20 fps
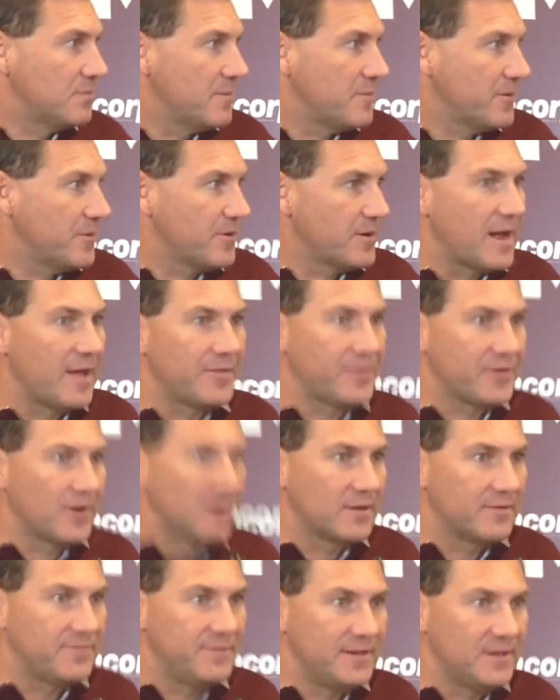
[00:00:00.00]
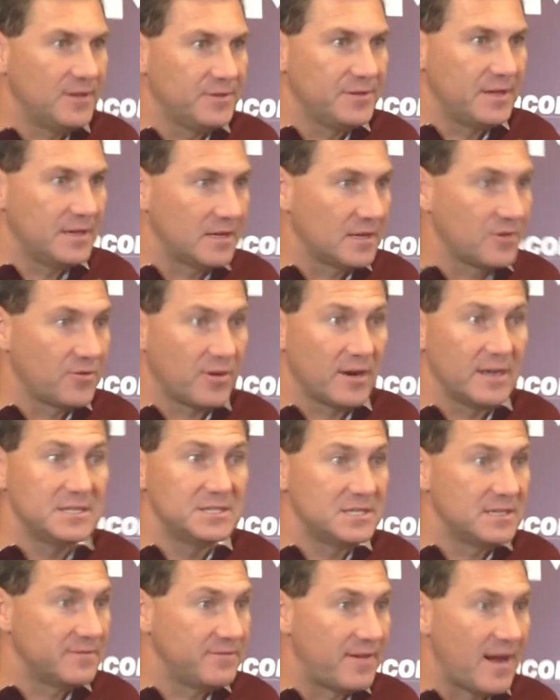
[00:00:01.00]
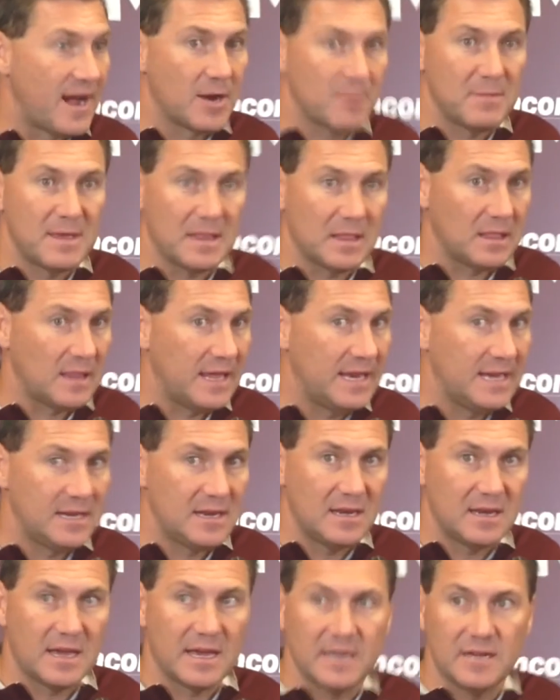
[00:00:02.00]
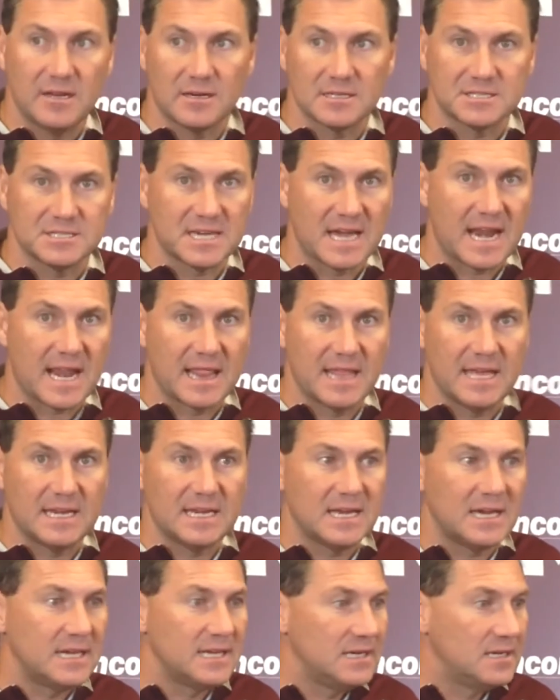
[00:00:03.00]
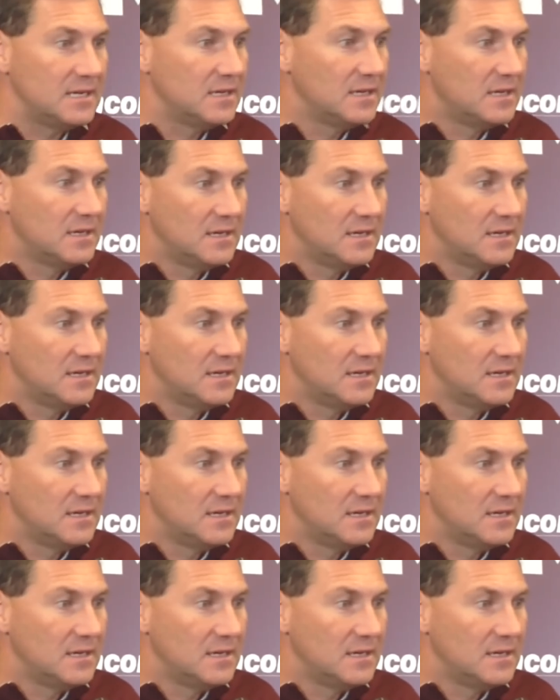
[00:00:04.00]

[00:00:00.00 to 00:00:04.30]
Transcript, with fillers: Remember, they're out there on a field in a crazy environment, late at night on a Saturday night,